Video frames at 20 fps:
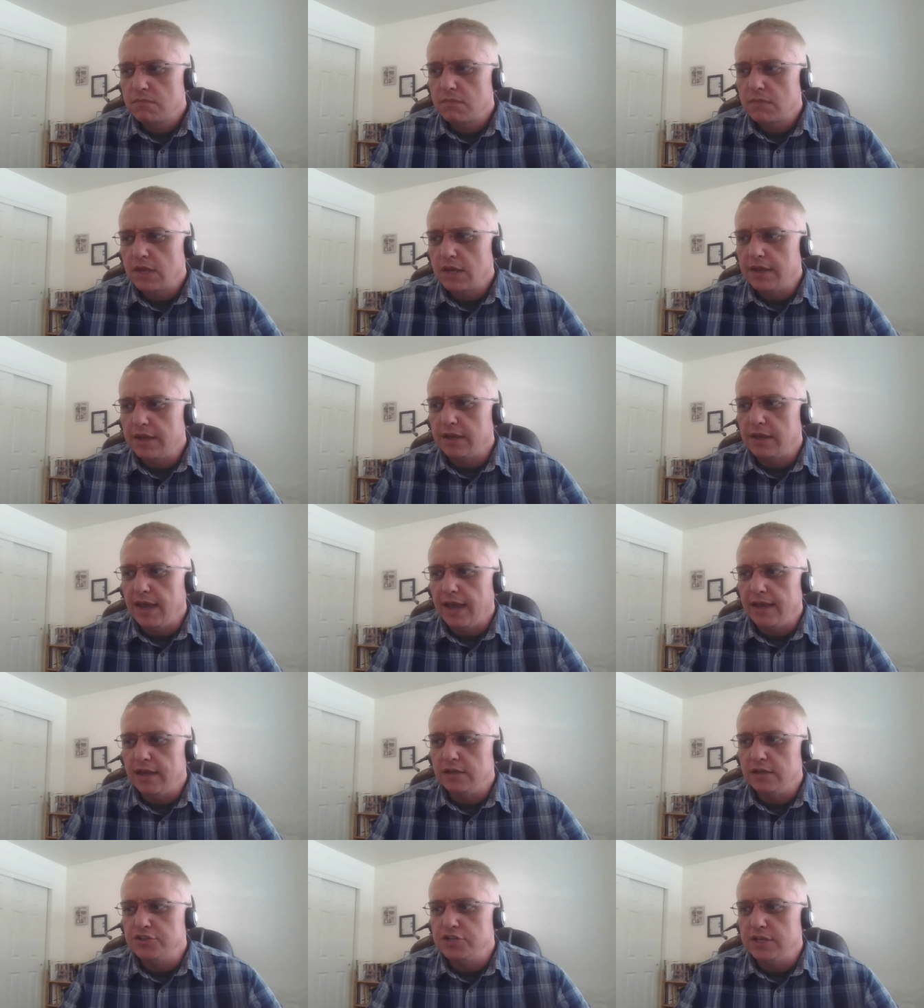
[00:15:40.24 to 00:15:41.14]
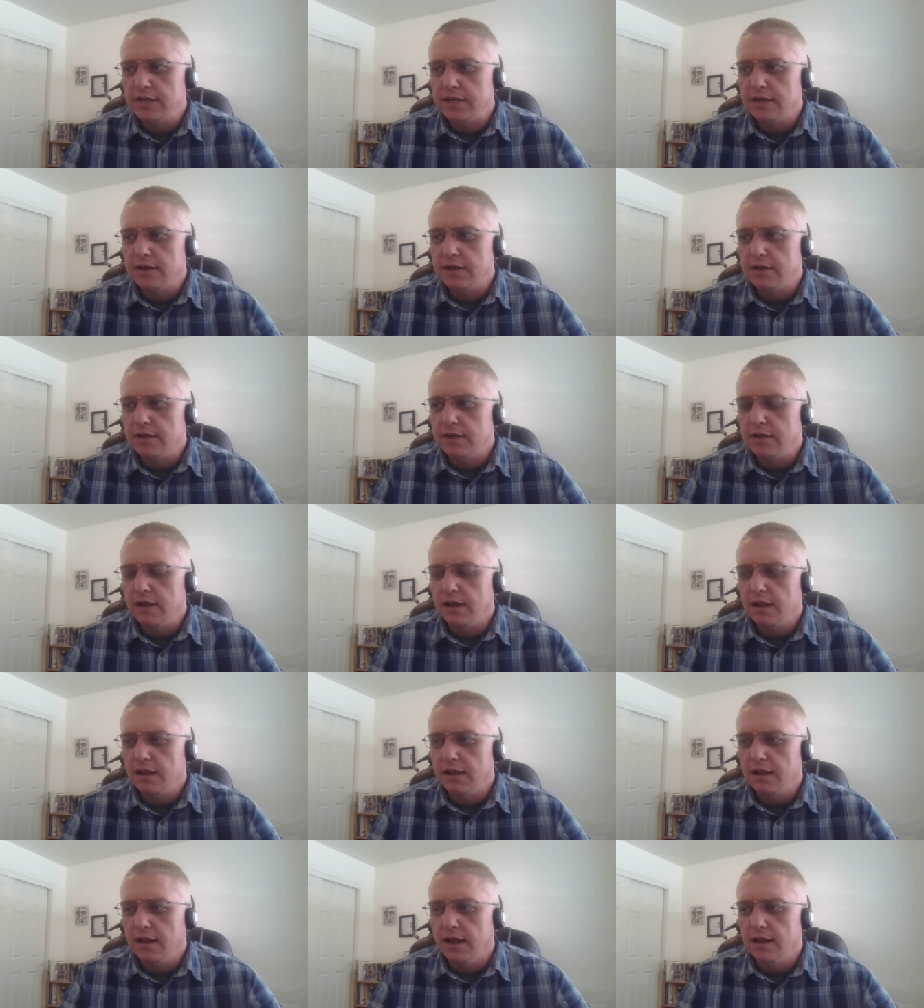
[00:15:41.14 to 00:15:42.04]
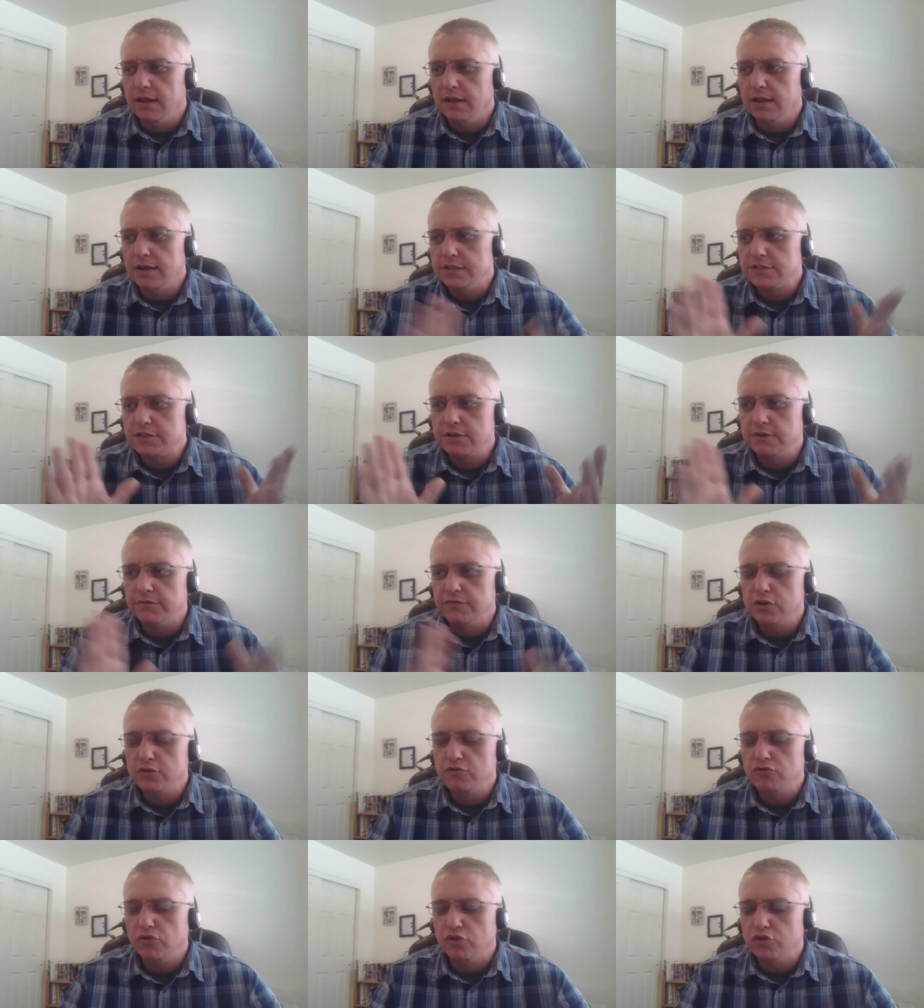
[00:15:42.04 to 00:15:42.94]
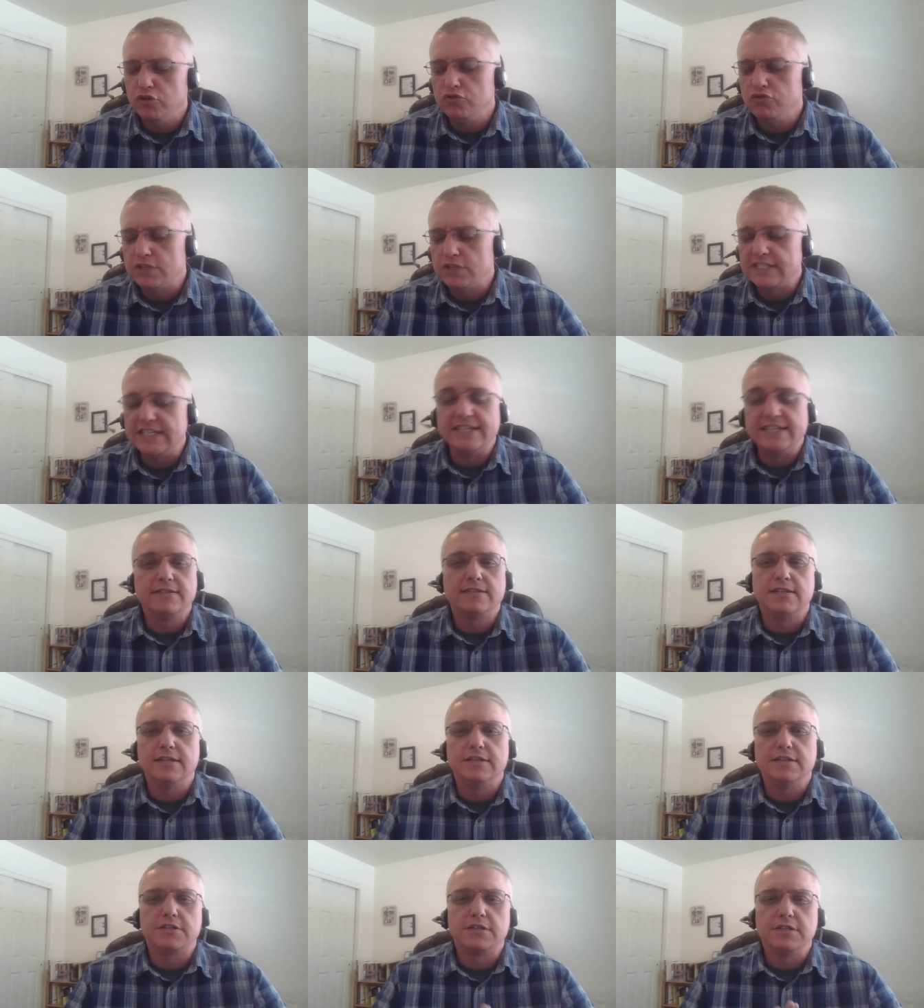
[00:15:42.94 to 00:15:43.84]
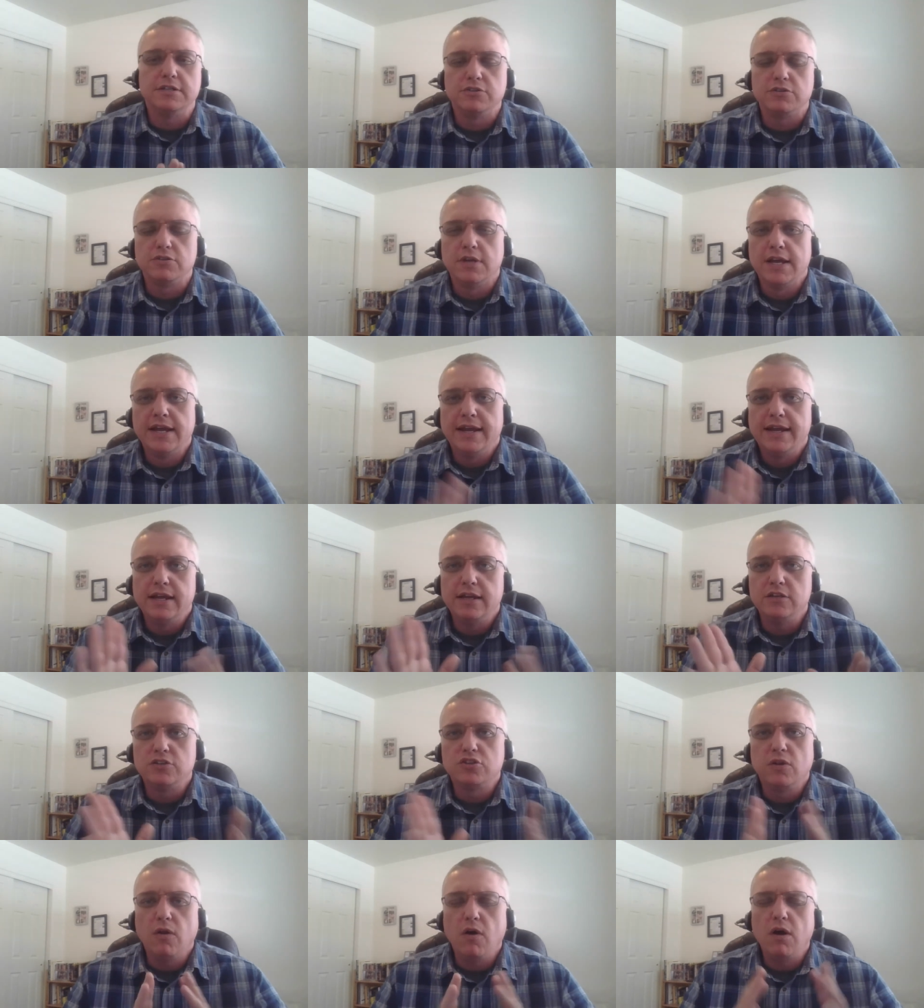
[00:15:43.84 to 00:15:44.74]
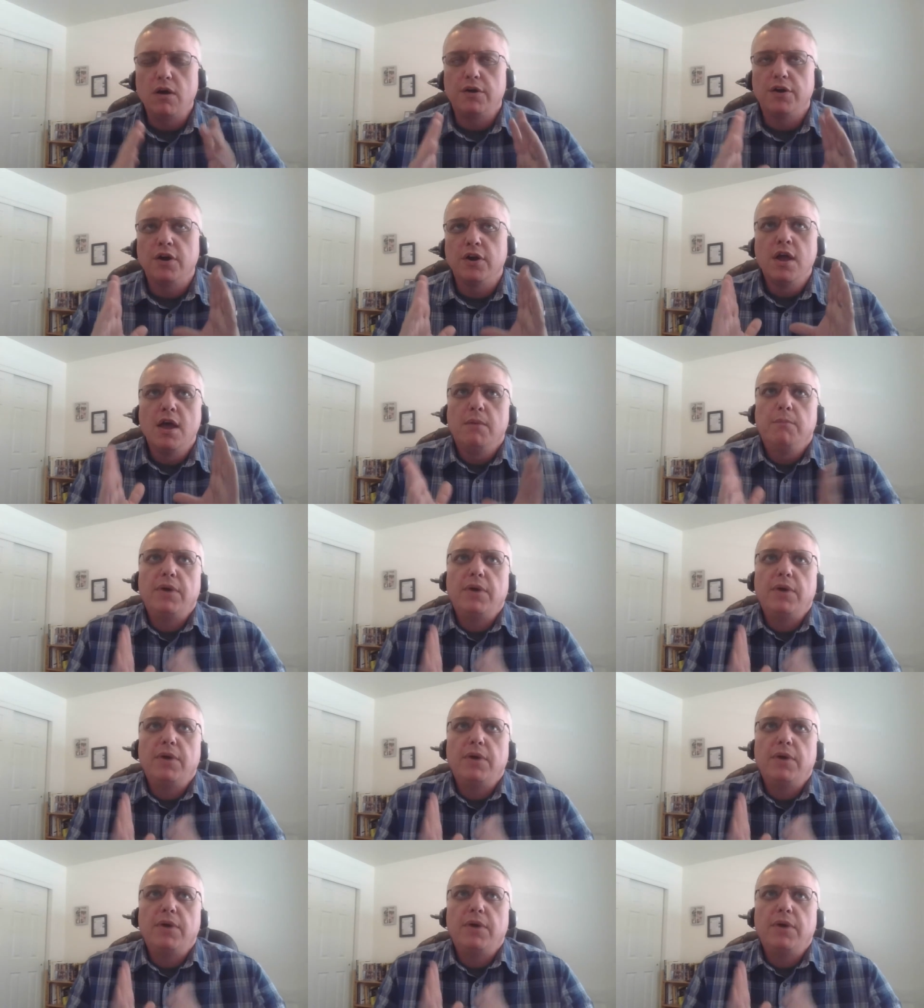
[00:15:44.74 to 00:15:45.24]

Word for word: engage in a, a, a, list of who, whose sins list is, is longer.